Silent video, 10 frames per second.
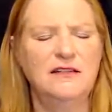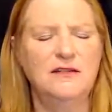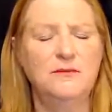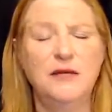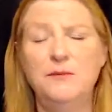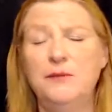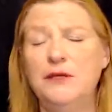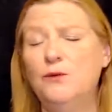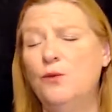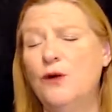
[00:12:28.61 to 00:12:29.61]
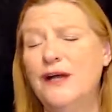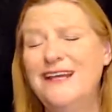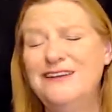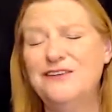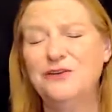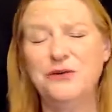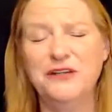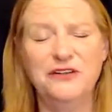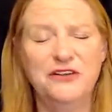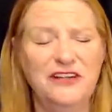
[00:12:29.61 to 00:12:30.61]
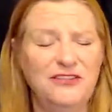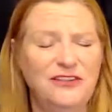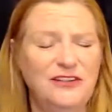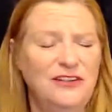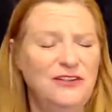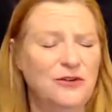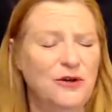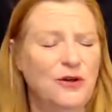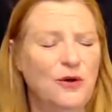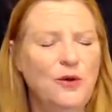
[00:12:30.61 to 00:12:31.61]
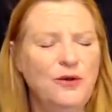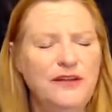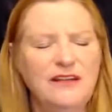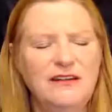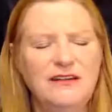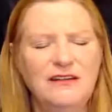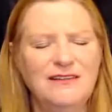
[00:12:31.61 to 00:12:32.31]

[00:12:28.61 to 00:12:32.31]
It may be white or iridescent or golden.